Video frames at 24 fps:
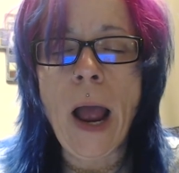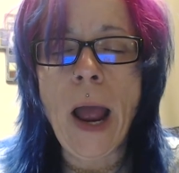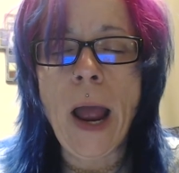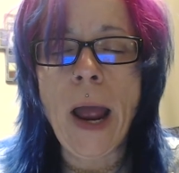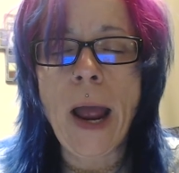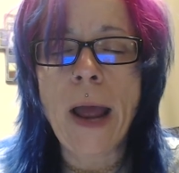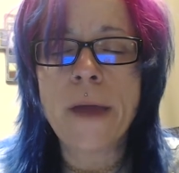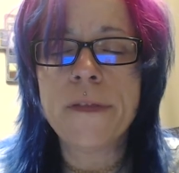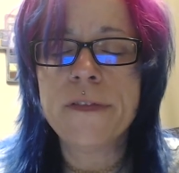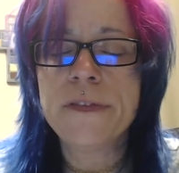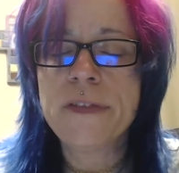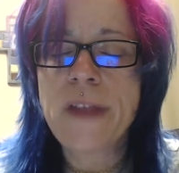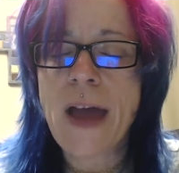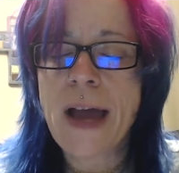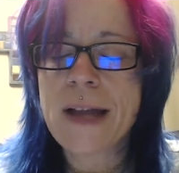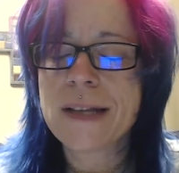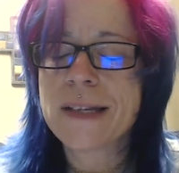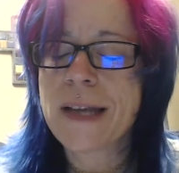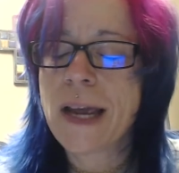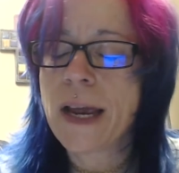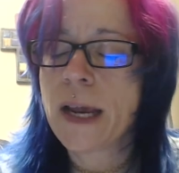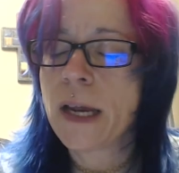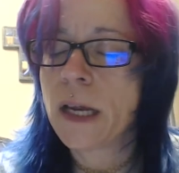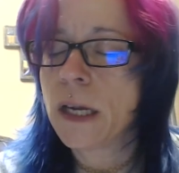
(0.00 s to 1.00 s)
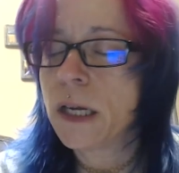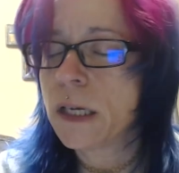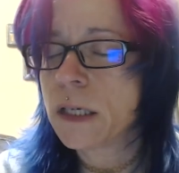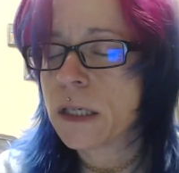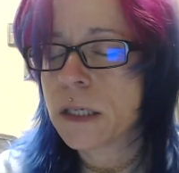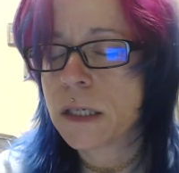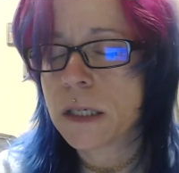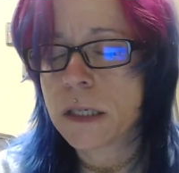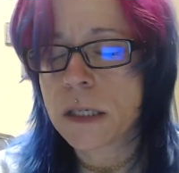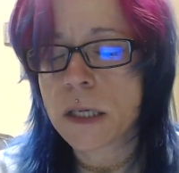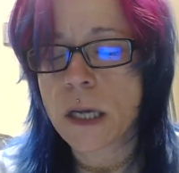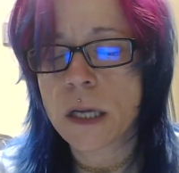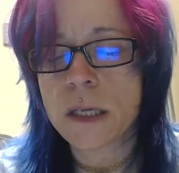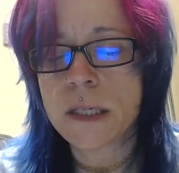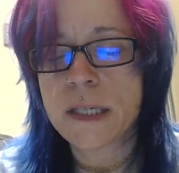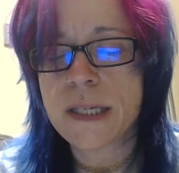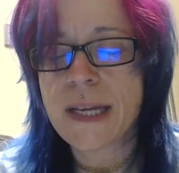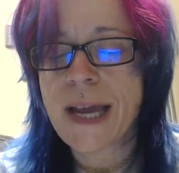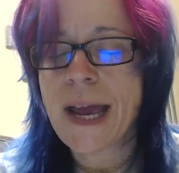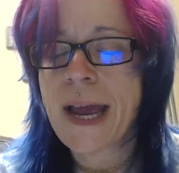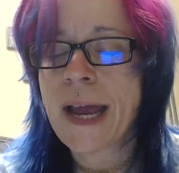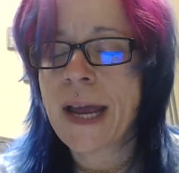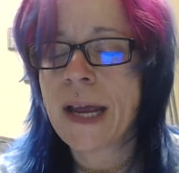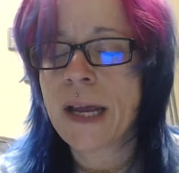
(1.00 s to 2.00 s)
And that day is a
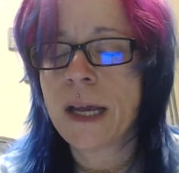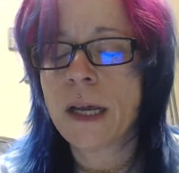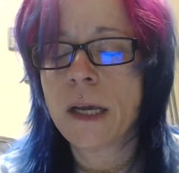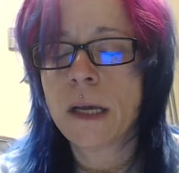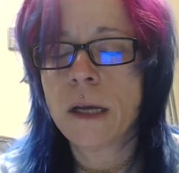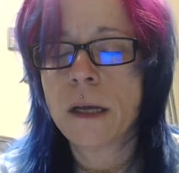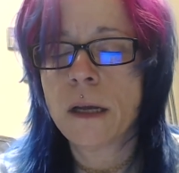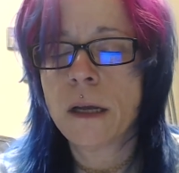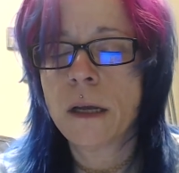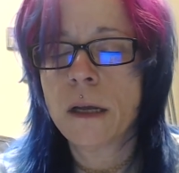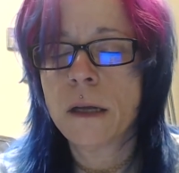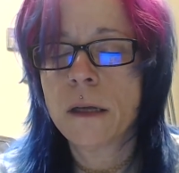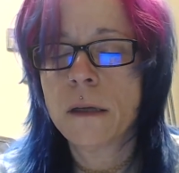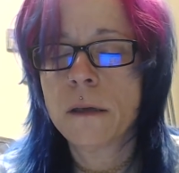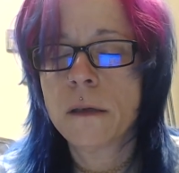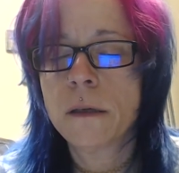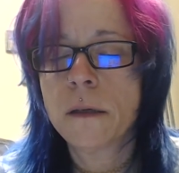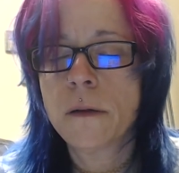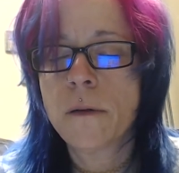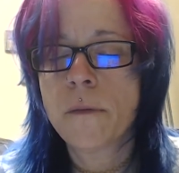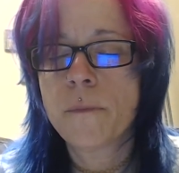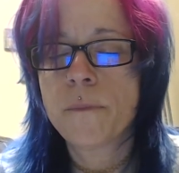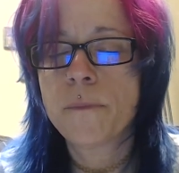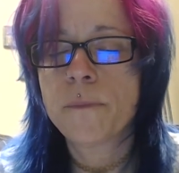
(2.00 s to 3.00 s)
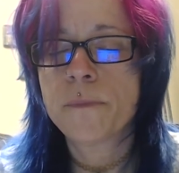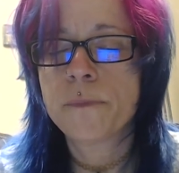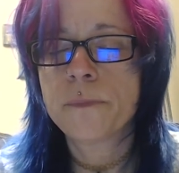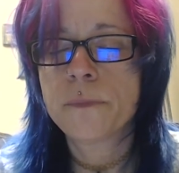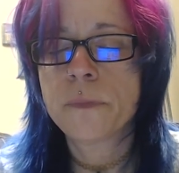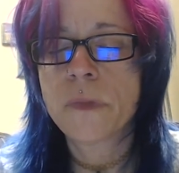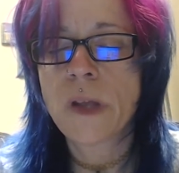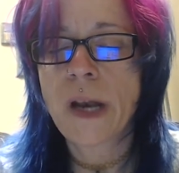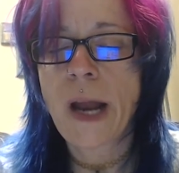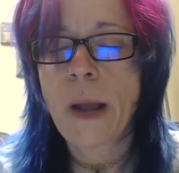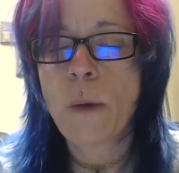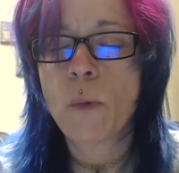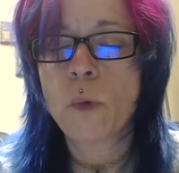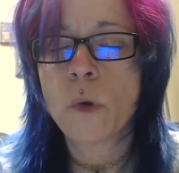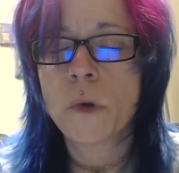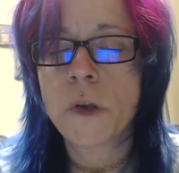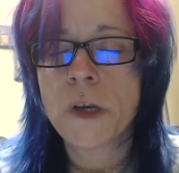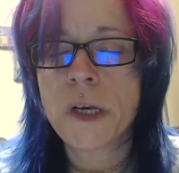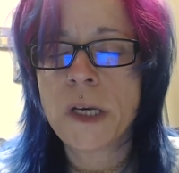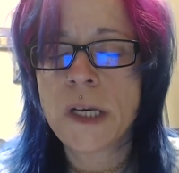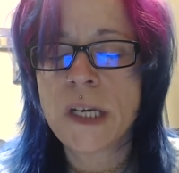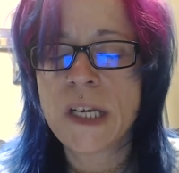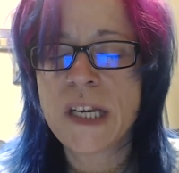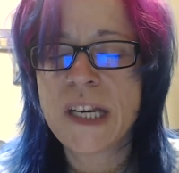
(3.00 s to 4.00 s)
day that I will
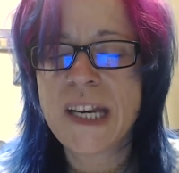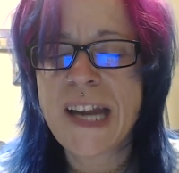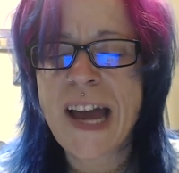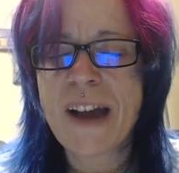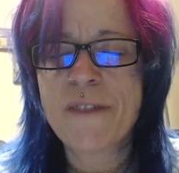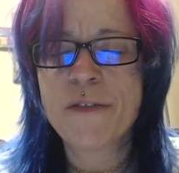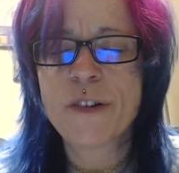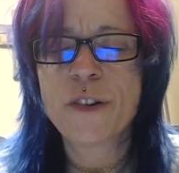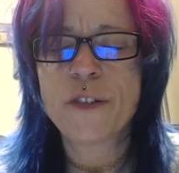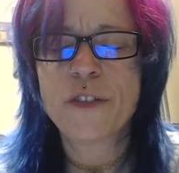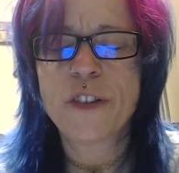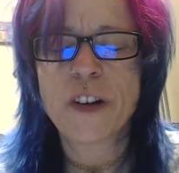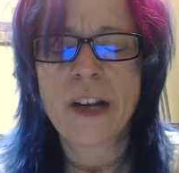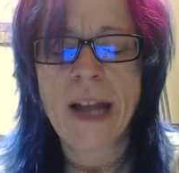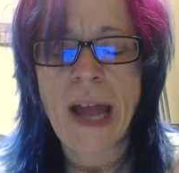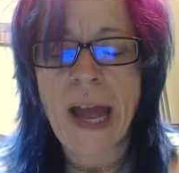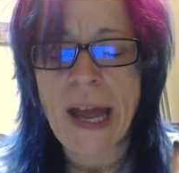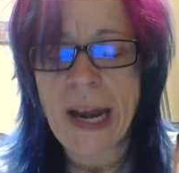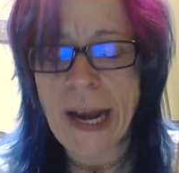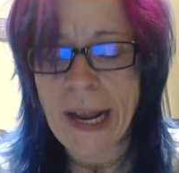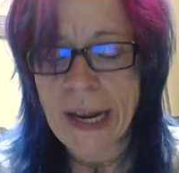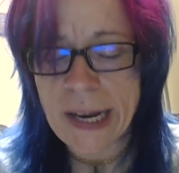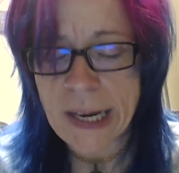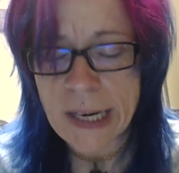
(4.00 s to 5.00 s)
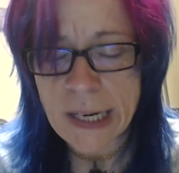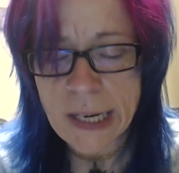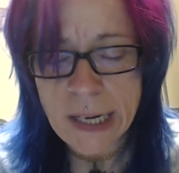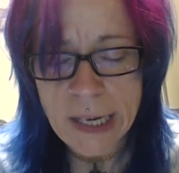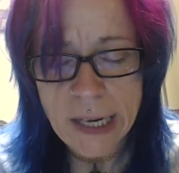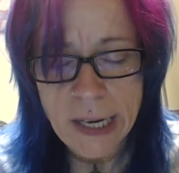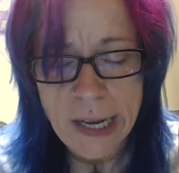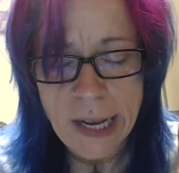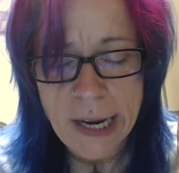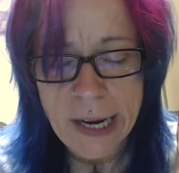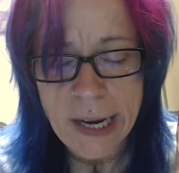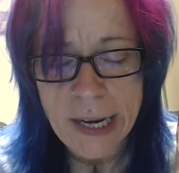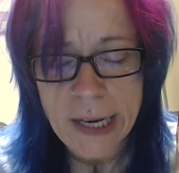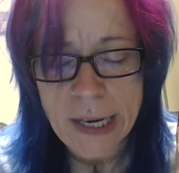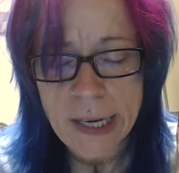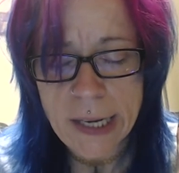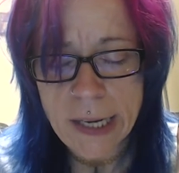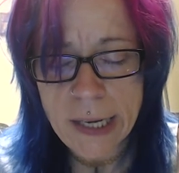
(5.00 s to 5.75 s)
never forget. And I, it, and it,